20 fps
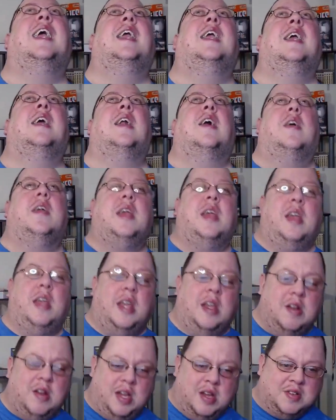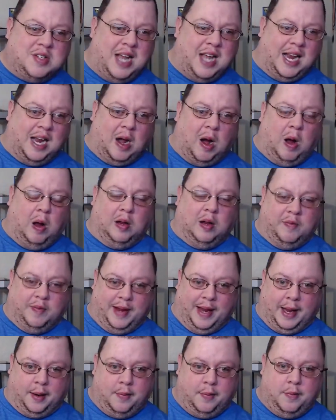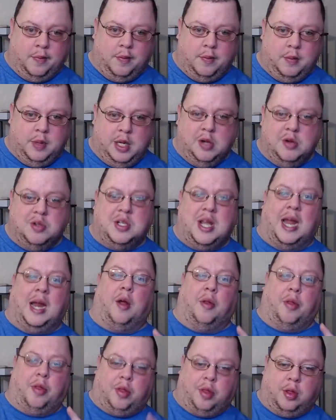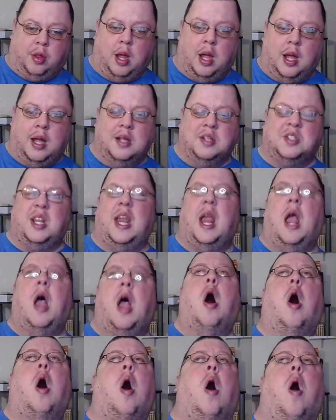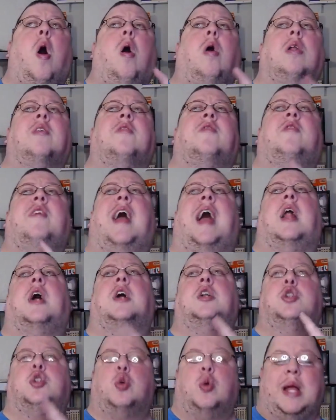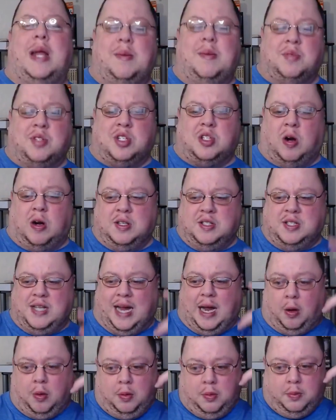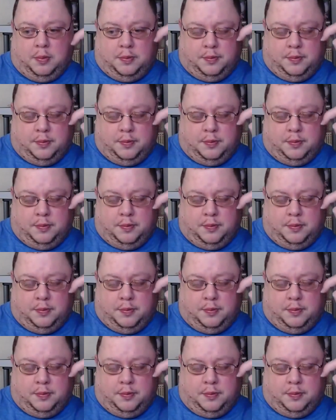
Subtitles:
You take all of that. You take all of that. A dream starts out